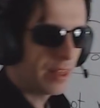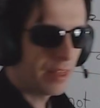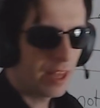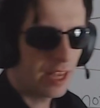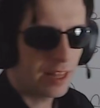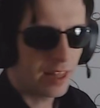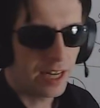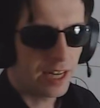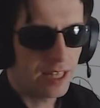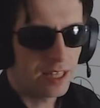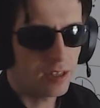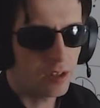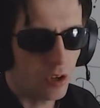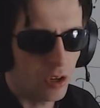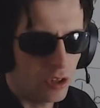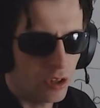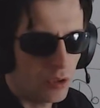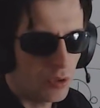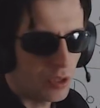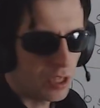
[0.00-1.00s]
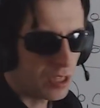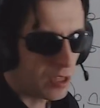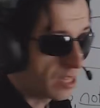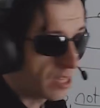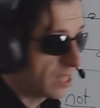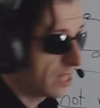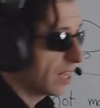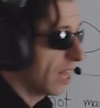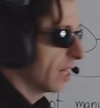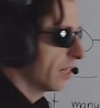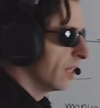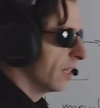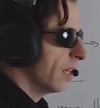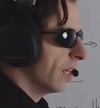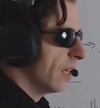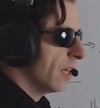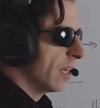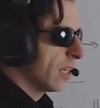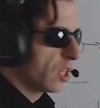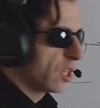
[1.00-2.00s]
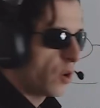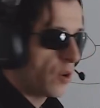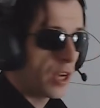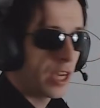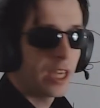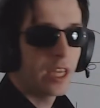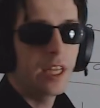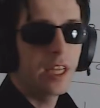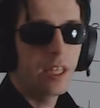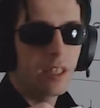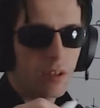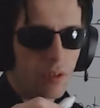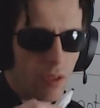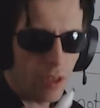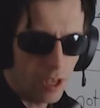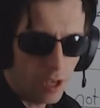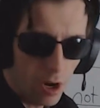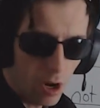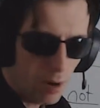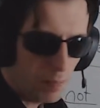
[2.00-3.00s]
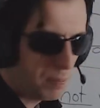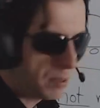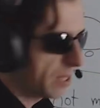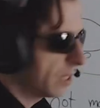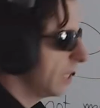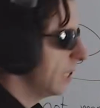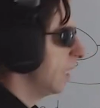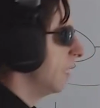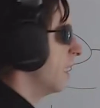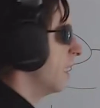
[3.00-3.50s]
thing that he's going to do. He's going to start going into the opposite